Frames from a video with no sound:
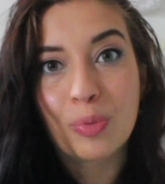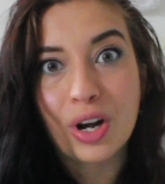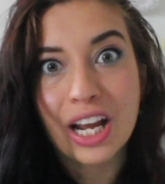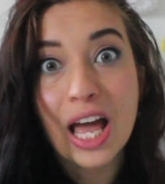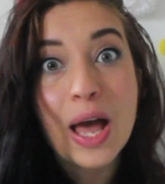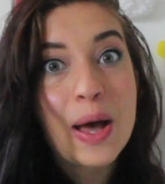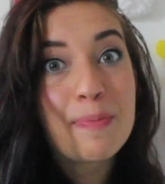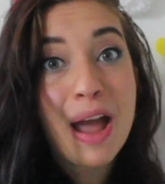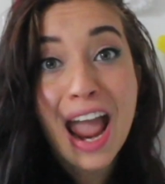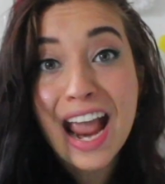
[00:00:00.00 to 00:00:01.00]
bring
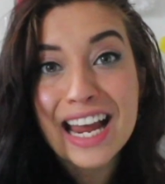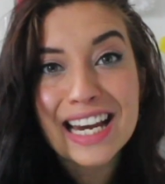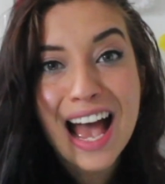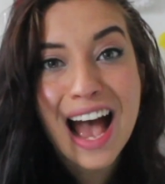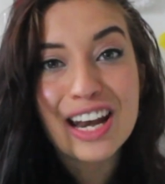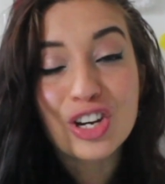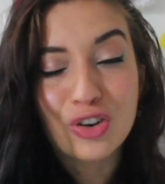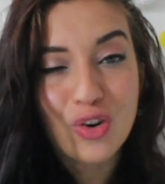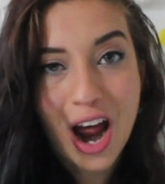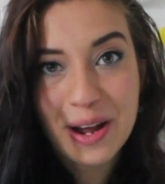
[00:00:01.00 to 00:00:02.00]
pain and
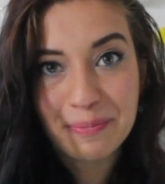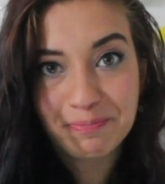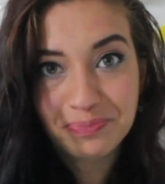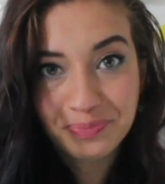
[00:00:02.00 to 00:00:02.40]
crime.